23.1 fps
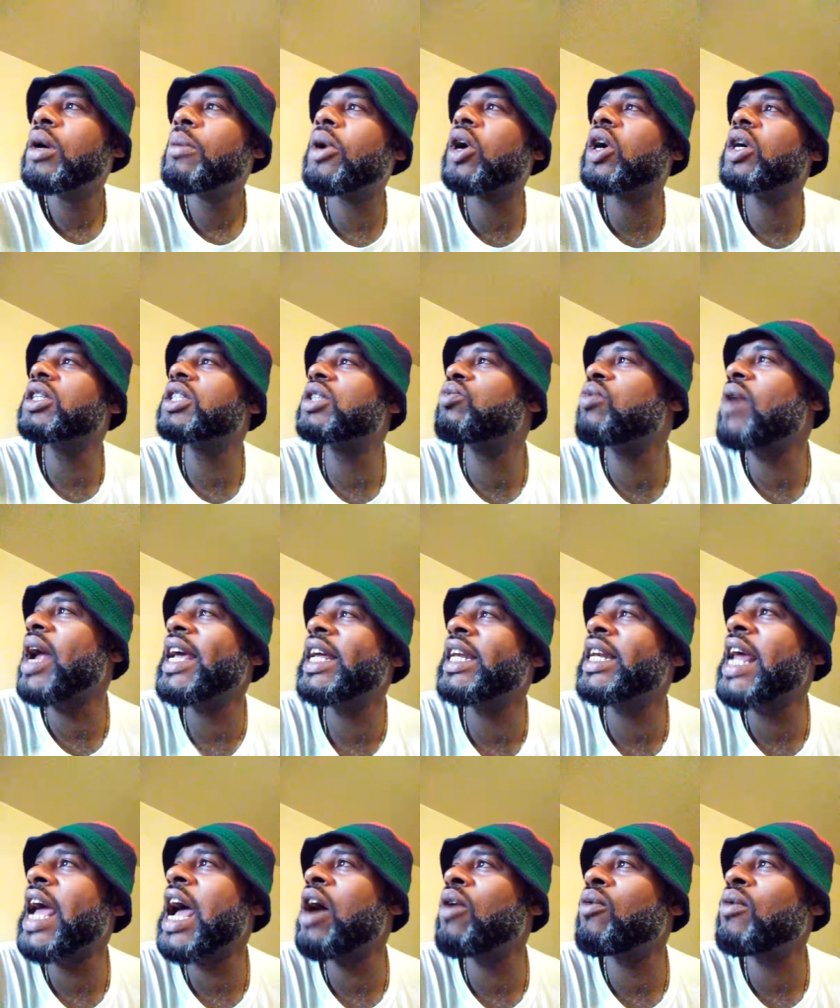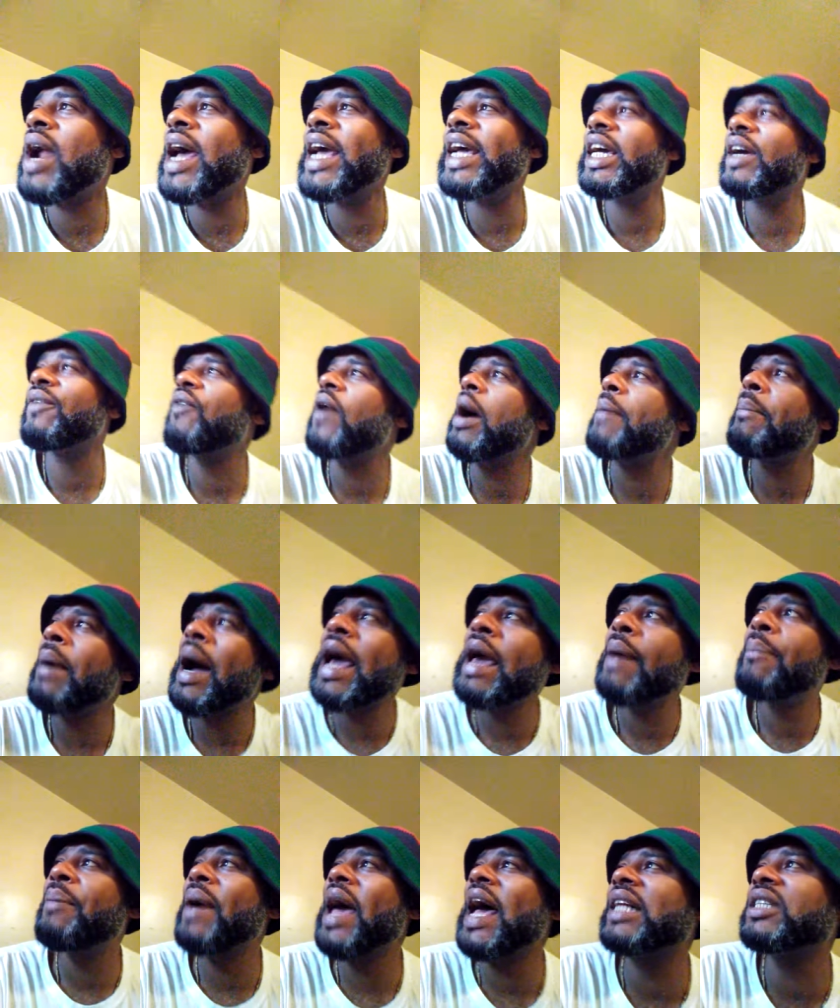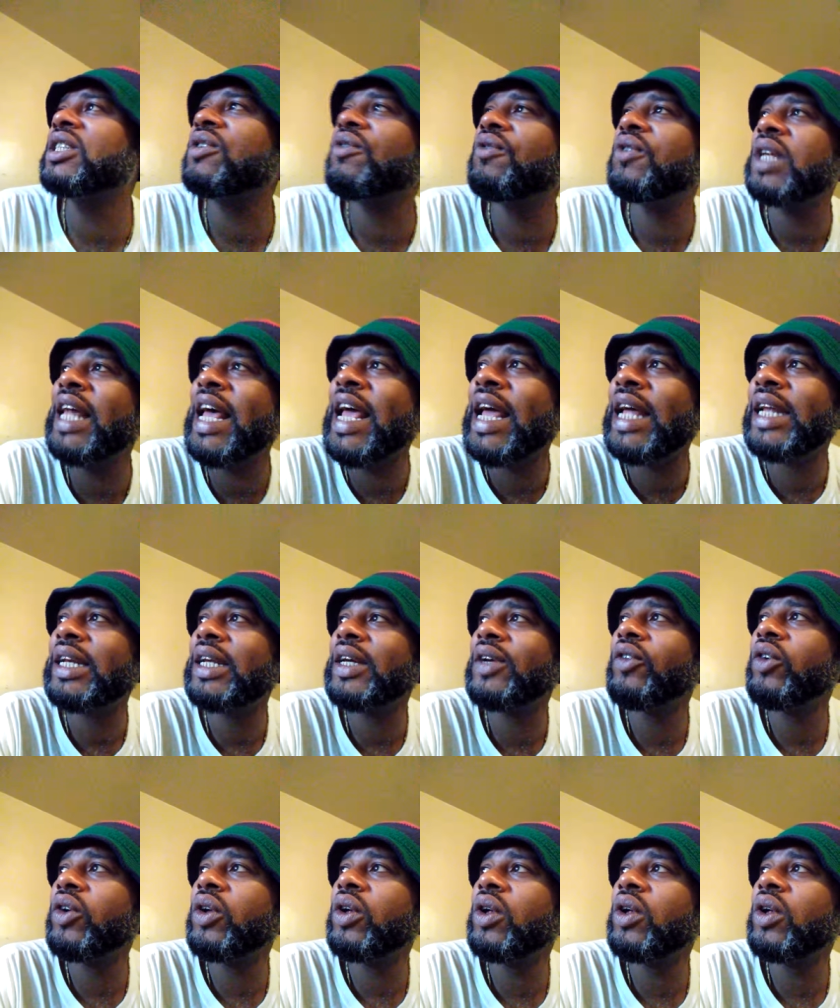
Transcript: Because right now, right, if I buy a patch of land